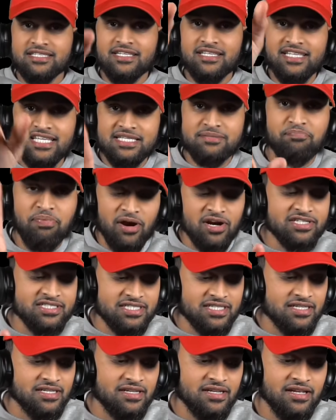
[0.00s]
This
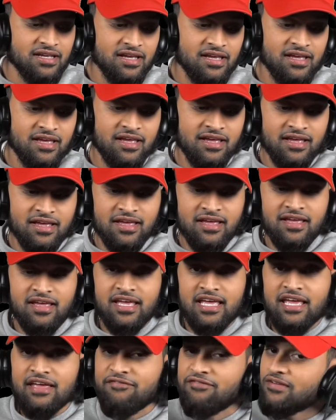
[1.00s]
person.
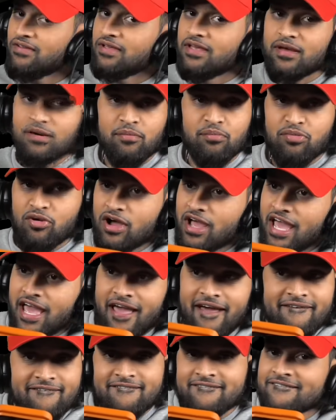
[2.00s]
If
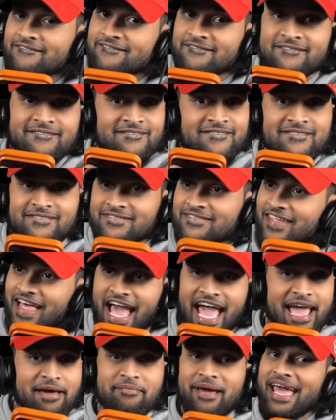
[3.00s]
what?
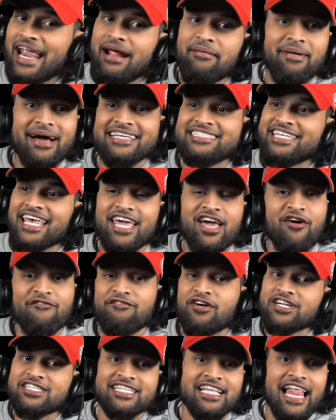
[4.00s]
Hey man, I might say your
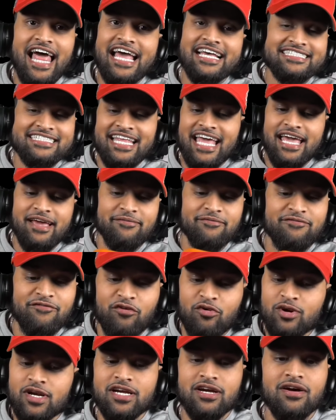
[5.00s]
first and last name
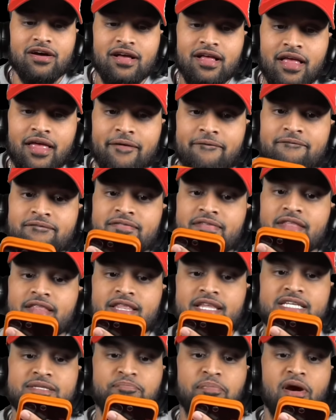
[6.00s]
for real.
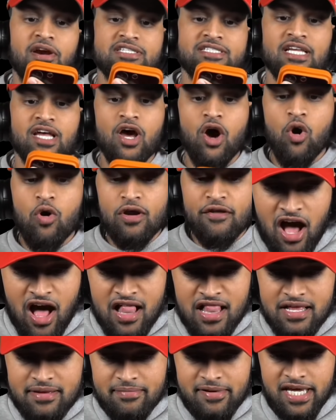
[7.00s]
This person. Who the
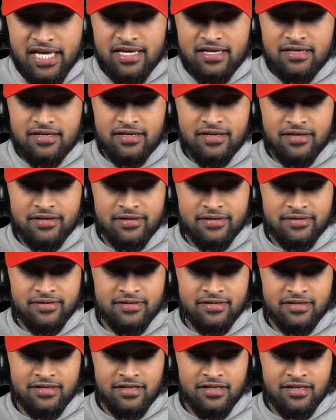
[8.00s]
hell is me?
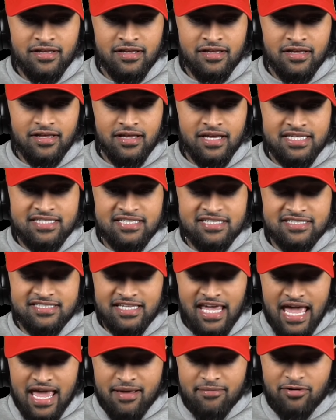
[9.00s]
This is a
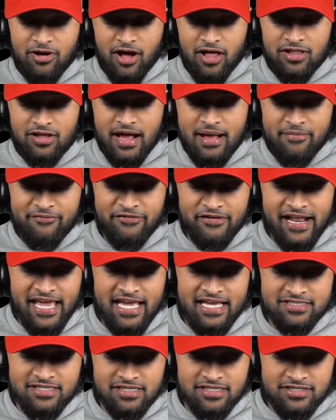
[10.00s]
scam caller. I'm finna
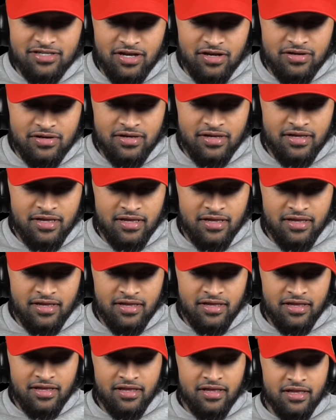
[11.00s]
answer this hoe.
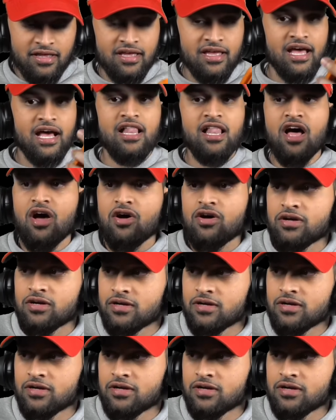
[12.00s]
Hello?